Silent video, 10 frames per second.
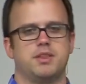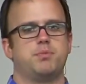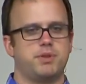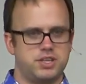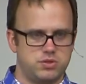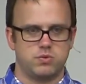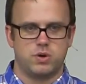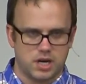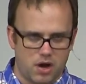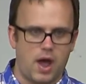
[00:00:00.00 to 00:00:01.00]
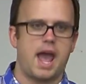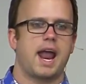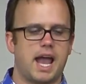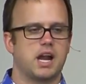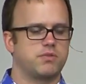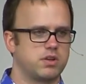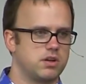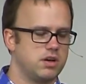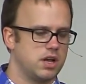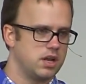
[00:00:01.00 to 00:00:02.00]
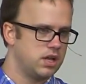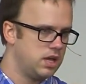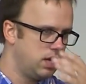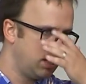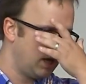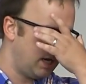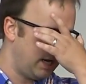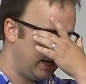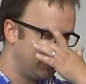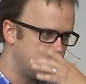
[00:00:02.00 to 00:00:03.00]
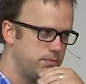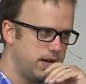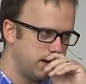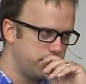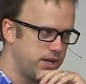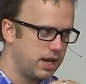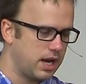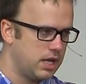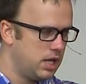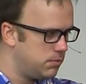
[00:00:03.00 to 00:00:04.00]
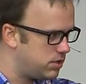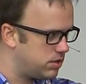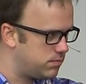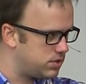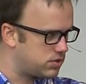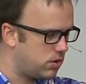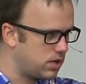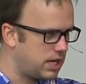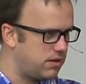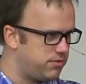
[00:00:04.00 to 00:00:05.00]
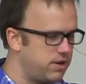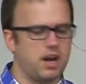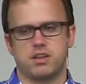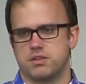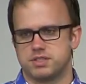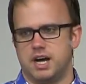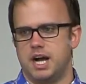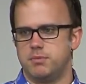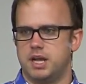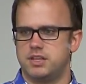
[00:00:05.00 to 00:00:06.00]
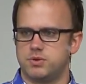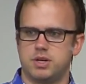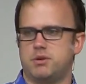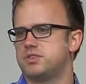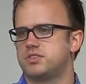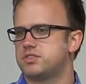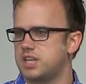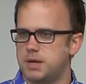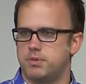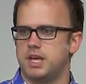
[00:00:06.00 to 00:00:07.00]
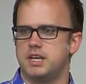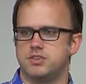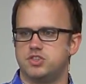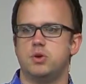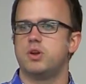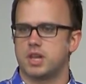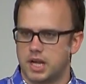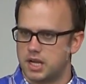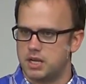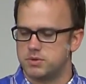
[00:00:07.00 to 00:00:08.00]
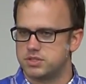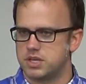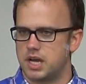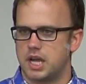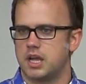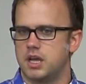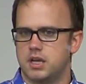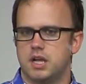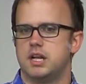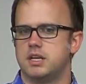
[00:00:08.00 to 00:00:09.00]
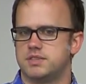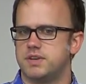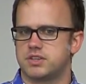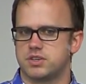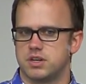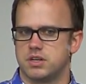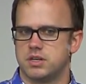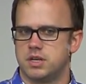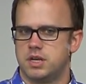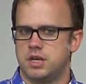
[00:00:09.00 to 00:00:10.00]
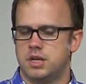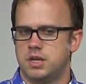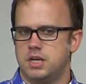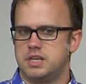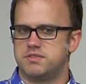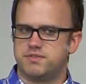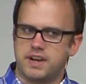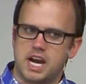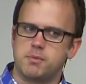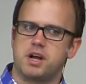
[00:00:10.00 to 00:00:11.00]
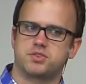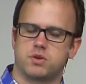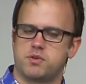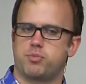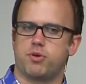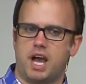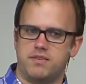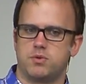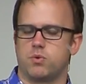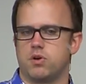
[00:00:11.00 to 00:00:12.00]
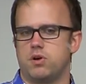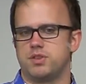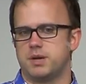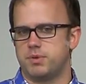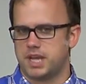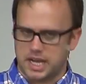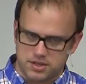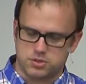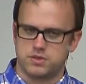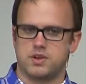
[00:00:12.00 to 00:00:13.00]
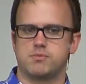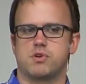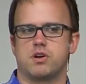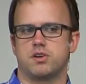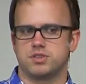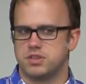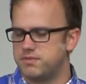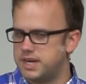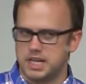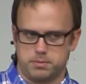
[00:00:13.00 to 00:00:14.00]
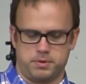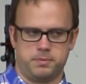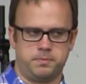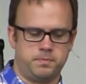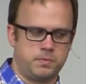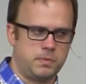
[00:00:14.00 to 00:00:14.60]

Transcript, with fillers: the place you'd want to go hang out if you could, in its own manner of being. But Tolkien had very little time, and so he'd always just stay up late doodling, he would say, in his fiction. It's very much sort of a private world that began to sort of emerge and develop.